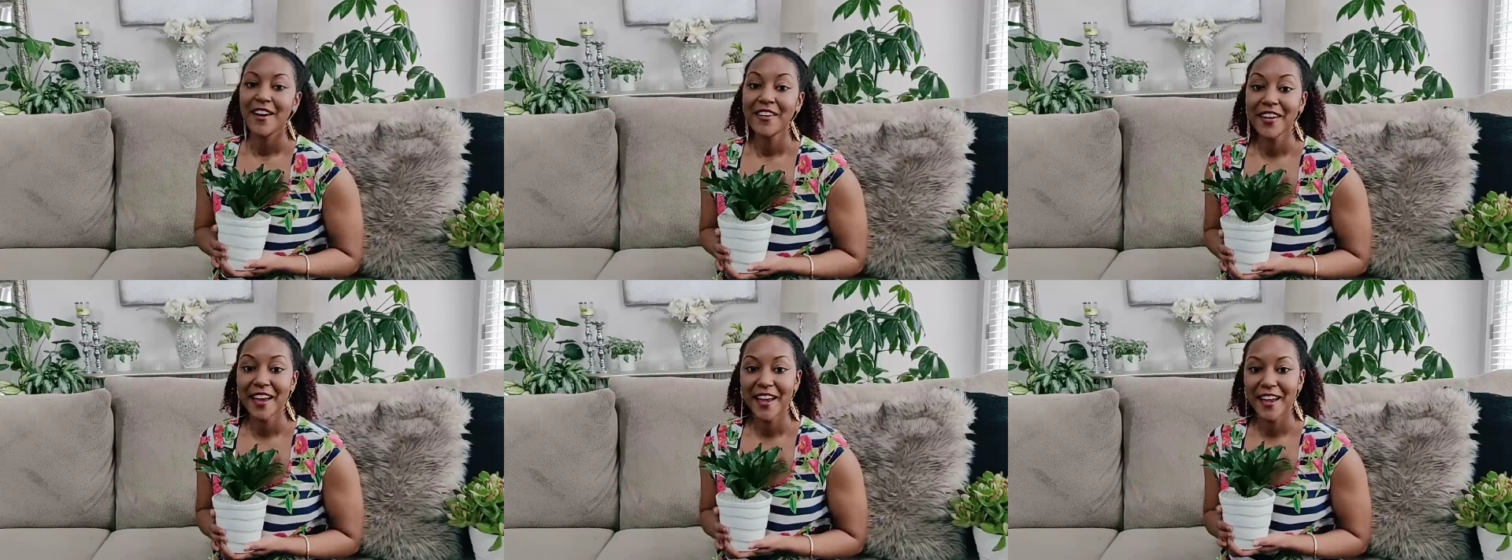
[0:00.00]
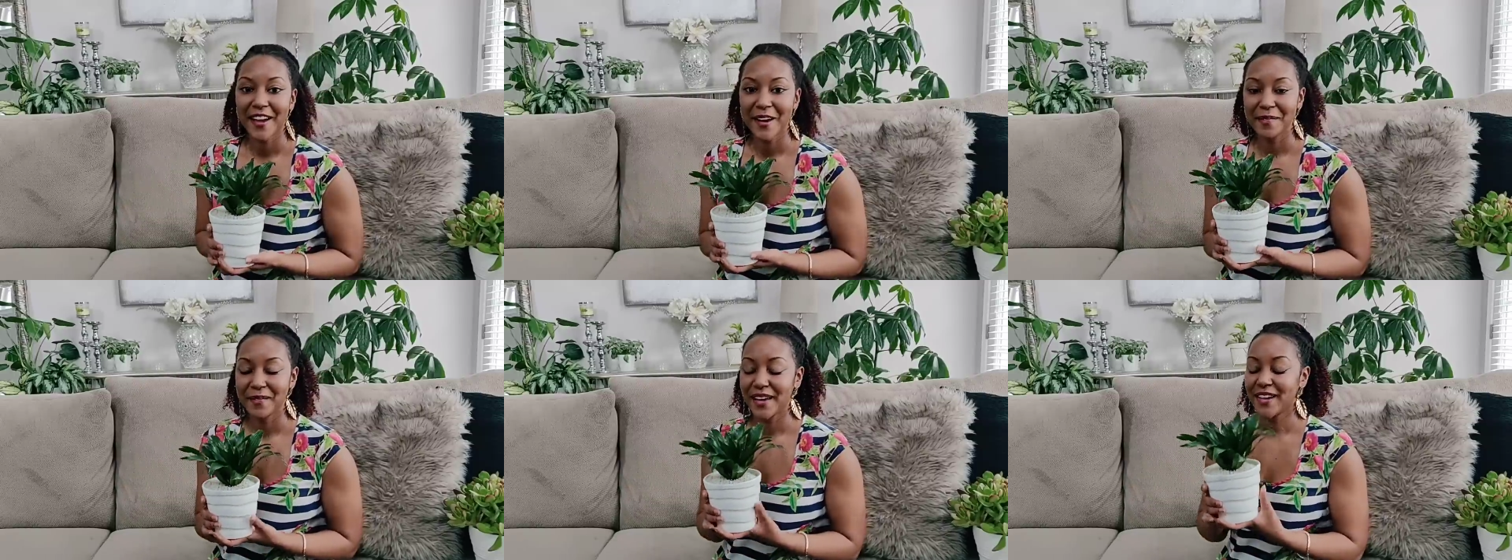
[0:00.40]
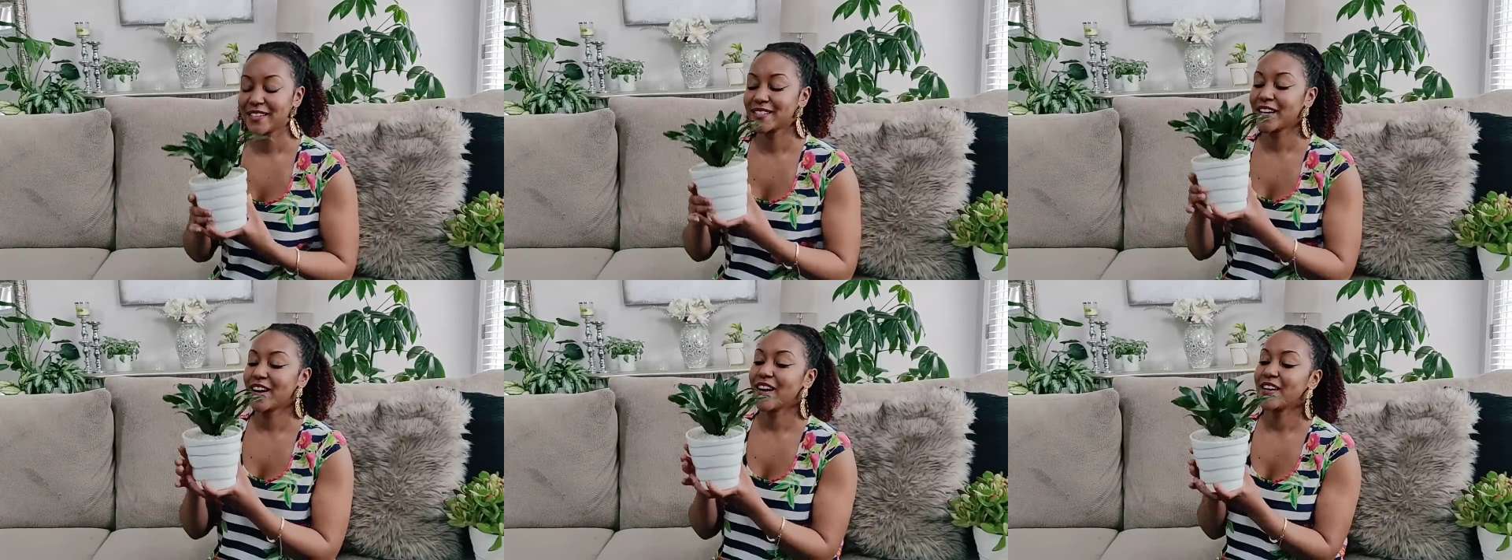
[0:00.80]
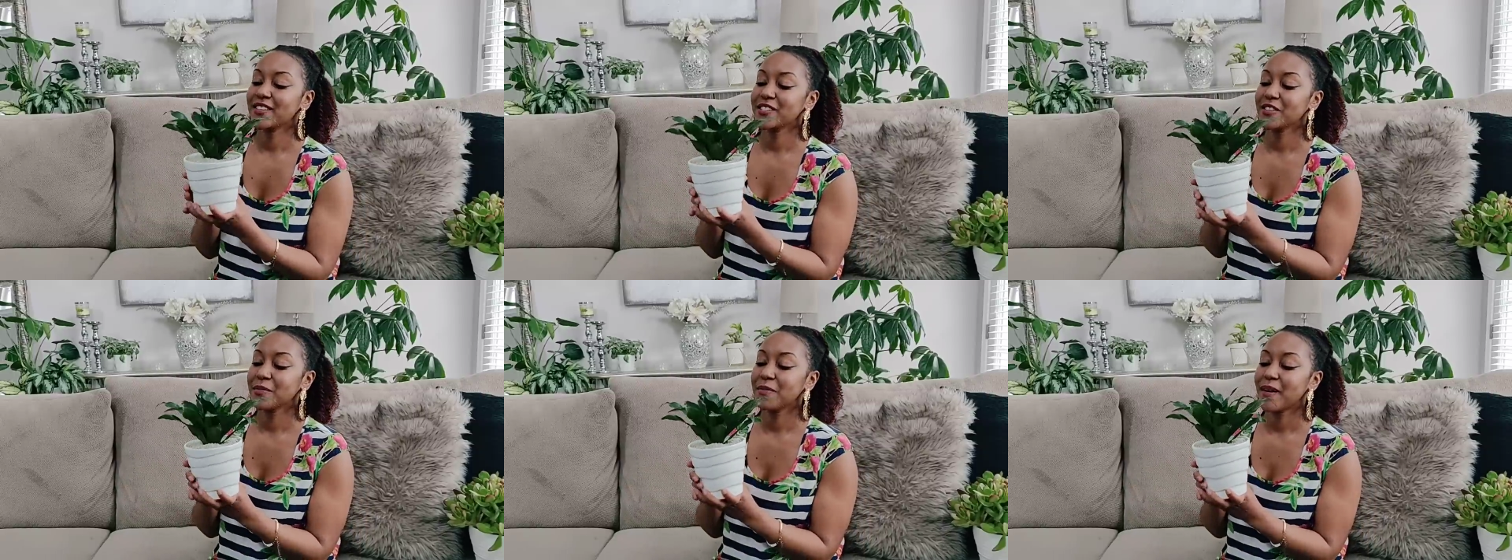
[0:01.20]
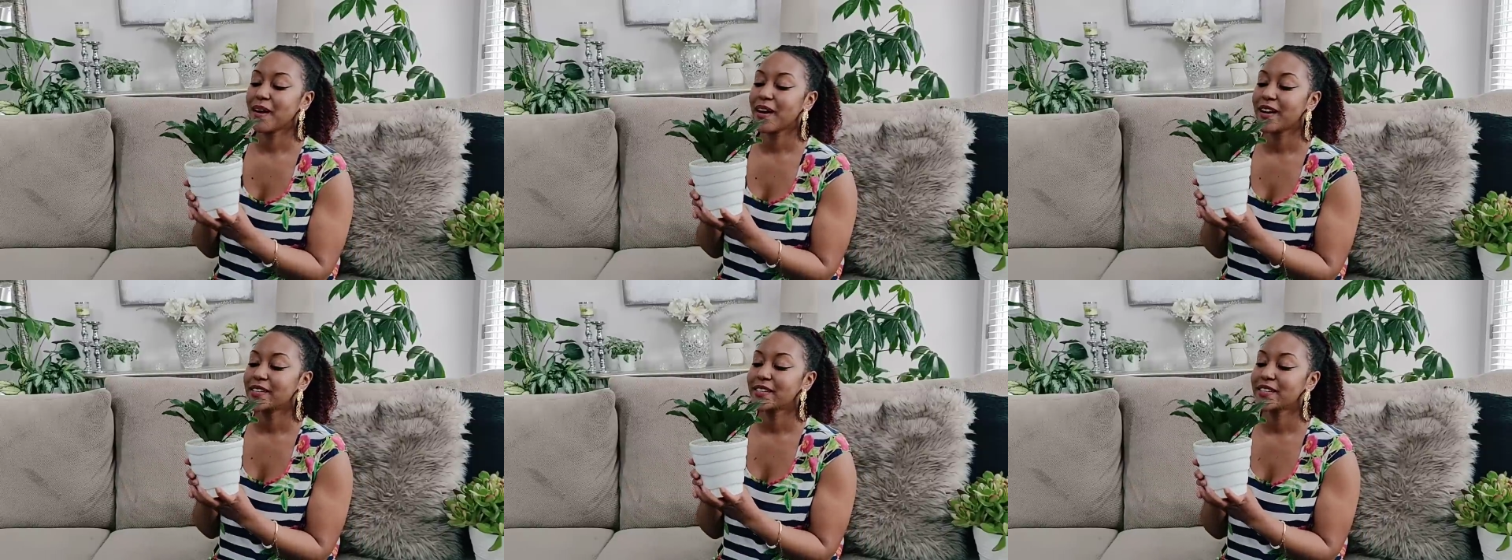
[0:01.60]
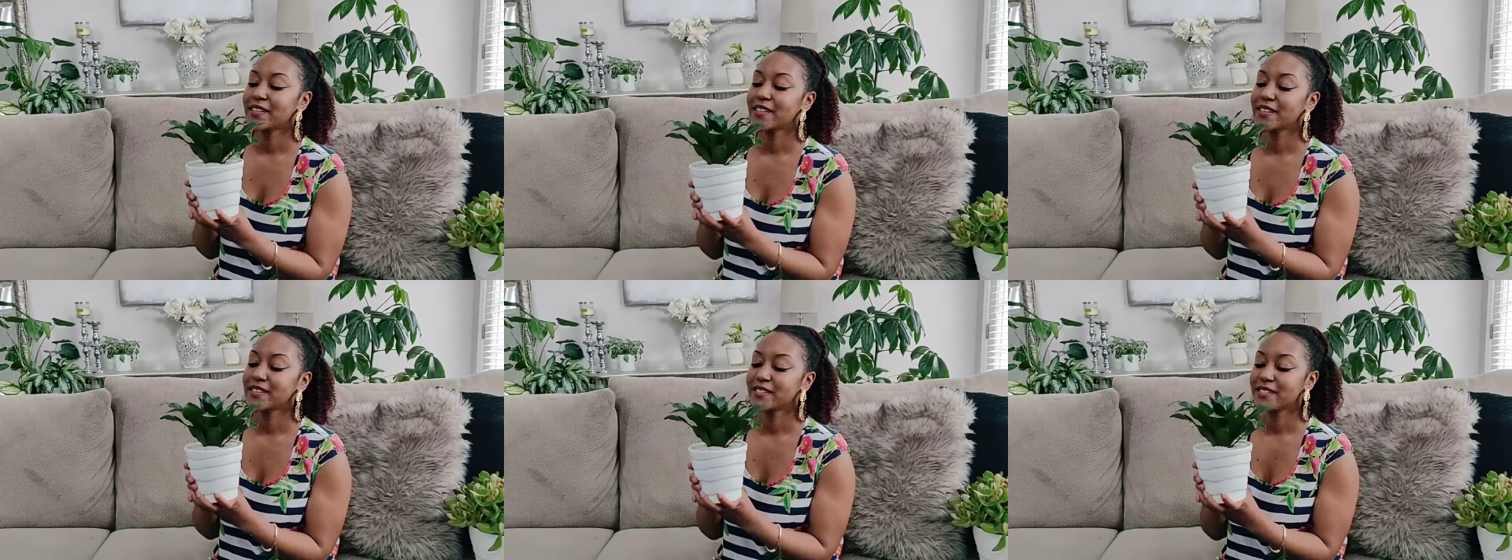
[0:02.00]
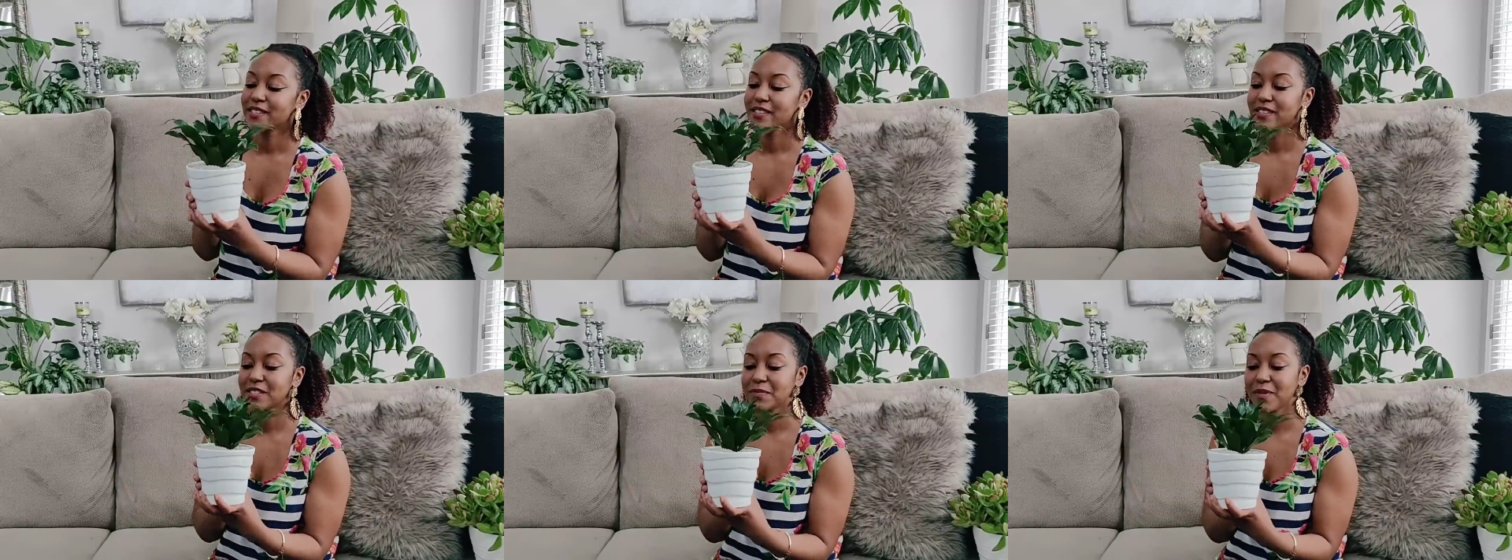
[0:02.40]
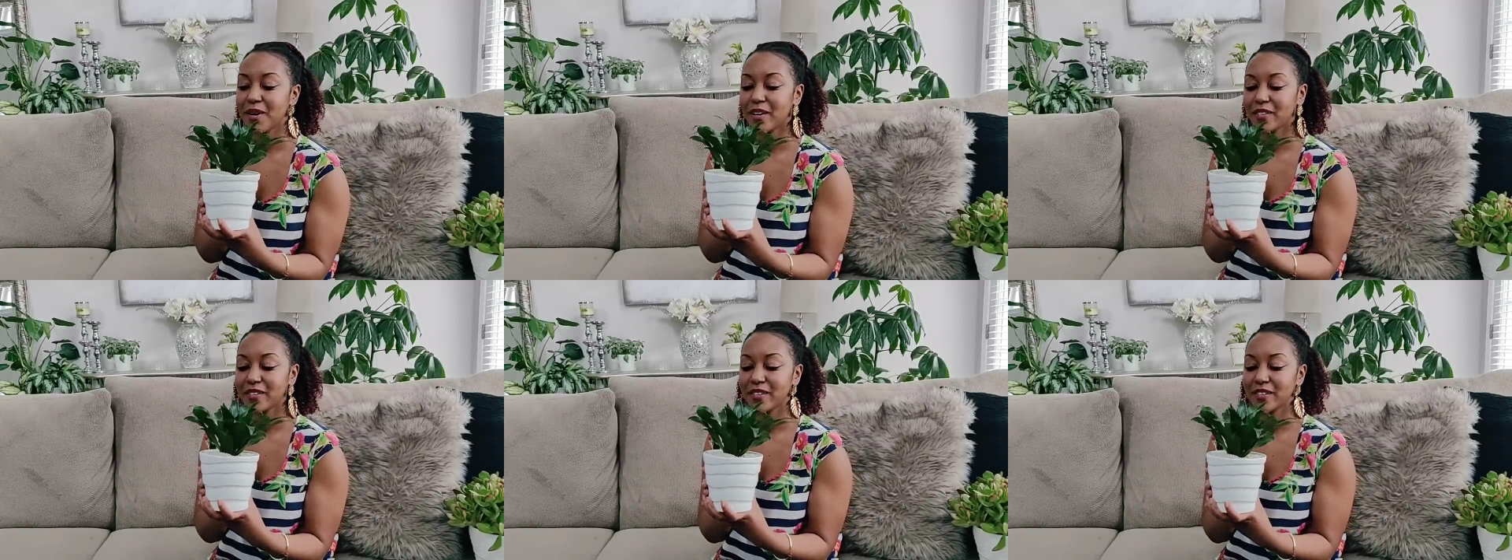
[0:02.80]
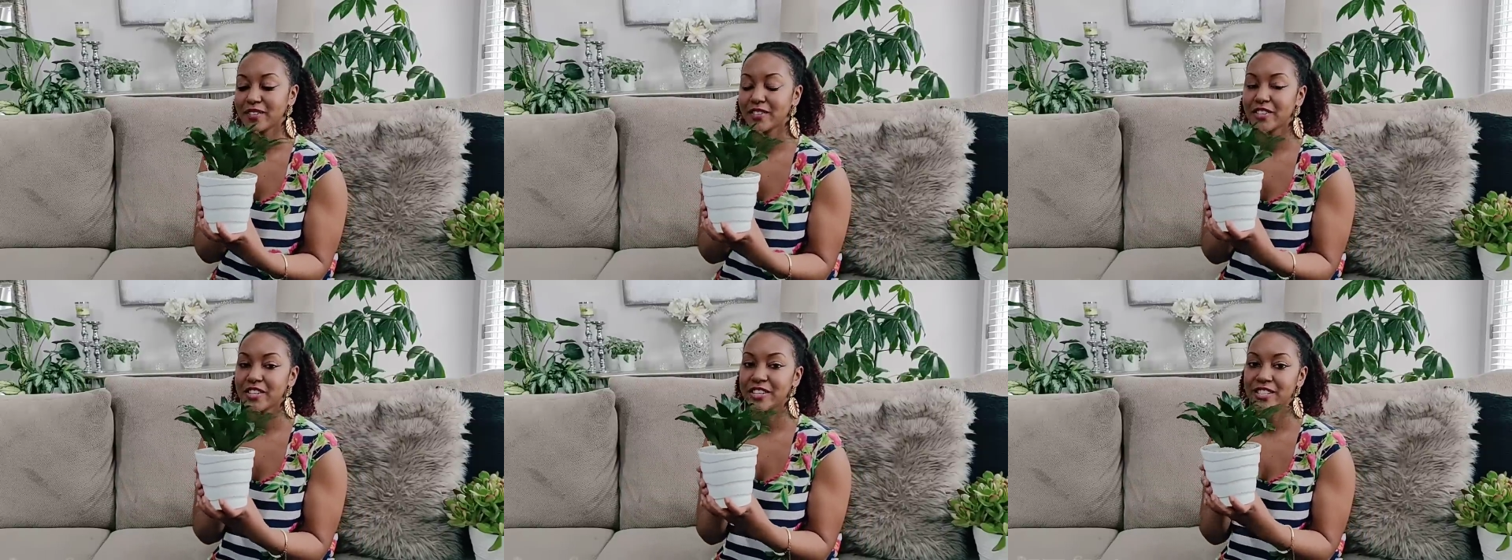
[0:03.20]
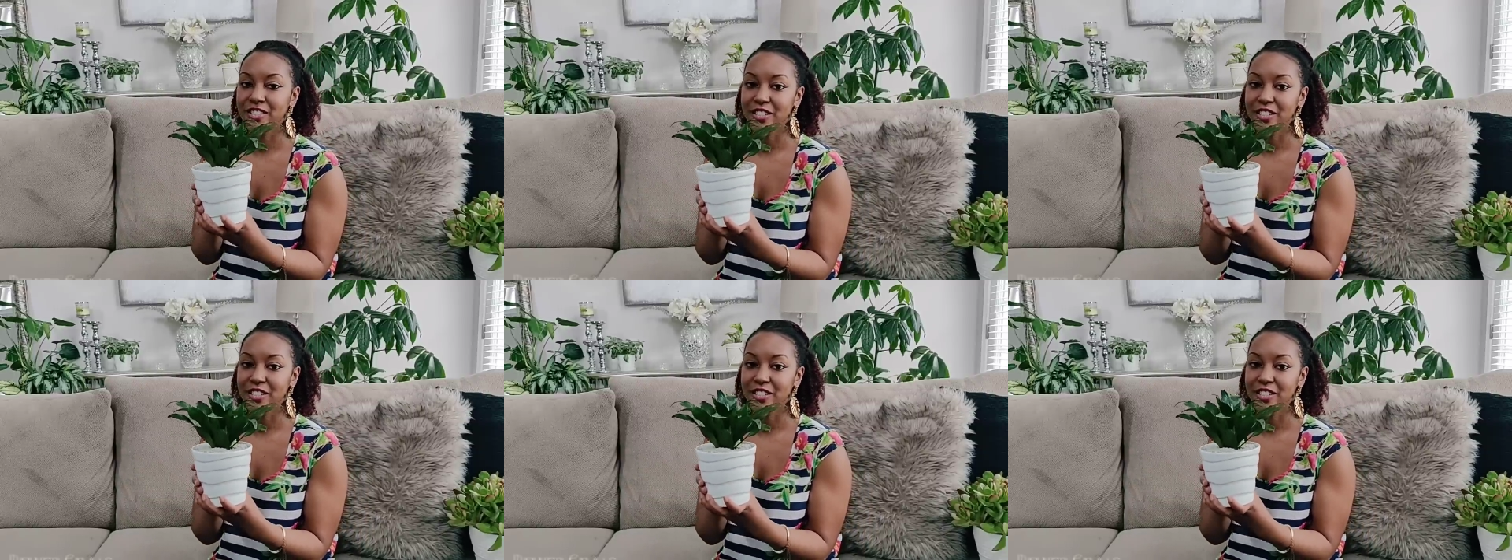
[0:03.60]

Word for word: Okay, up next I also bought this small little